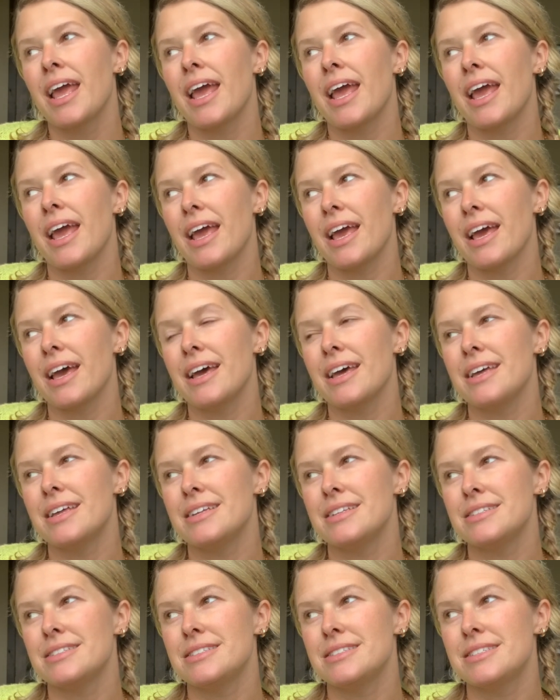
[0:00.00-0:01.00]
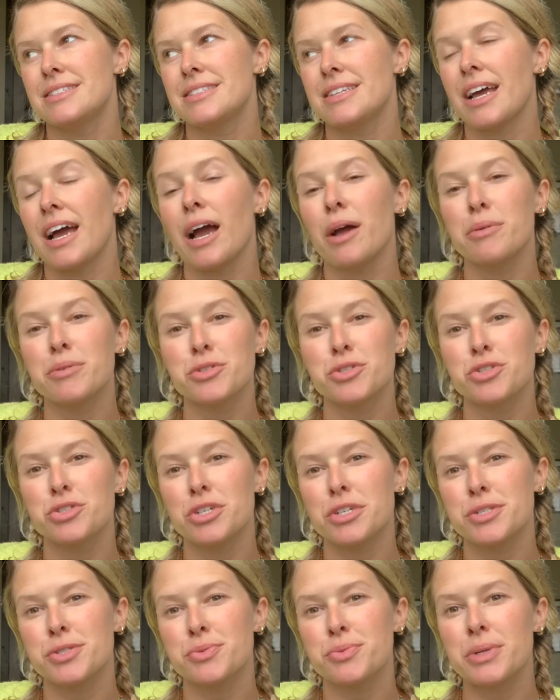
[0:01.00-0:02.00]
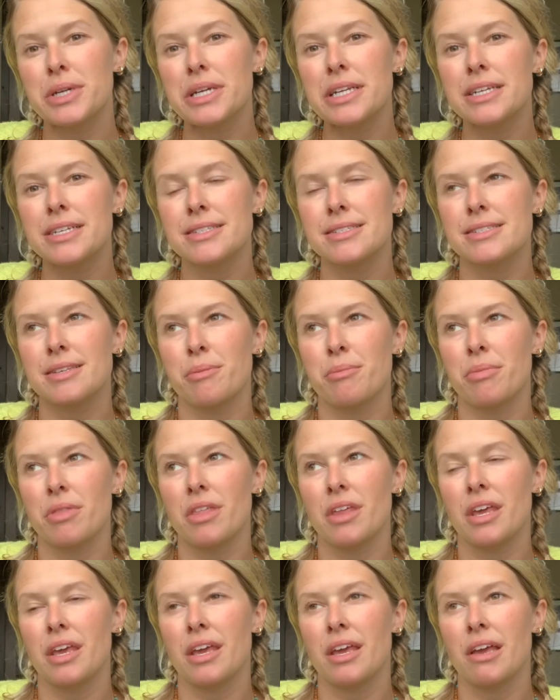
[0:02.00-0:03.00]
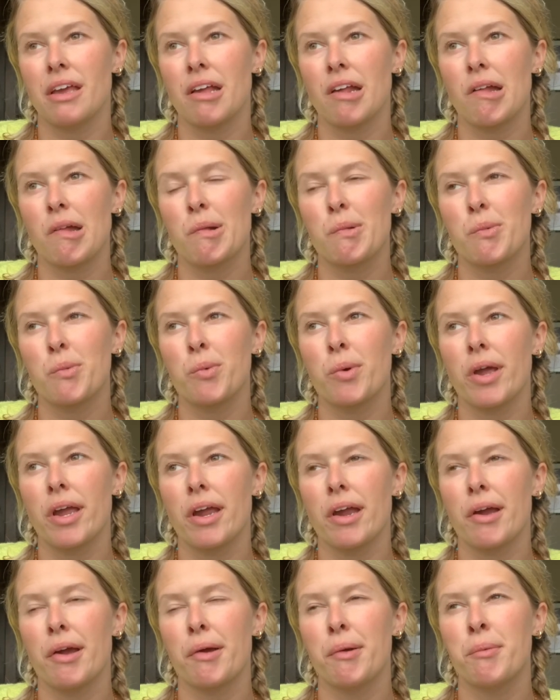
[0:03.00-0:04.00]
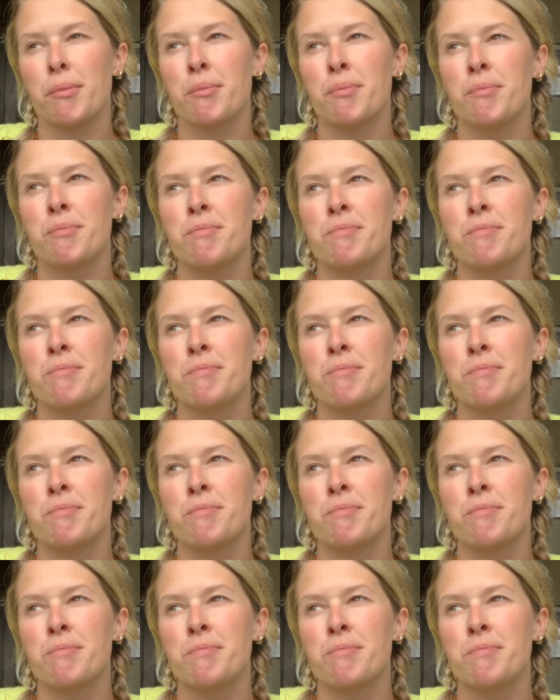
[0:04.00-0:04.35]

And I was just reading something where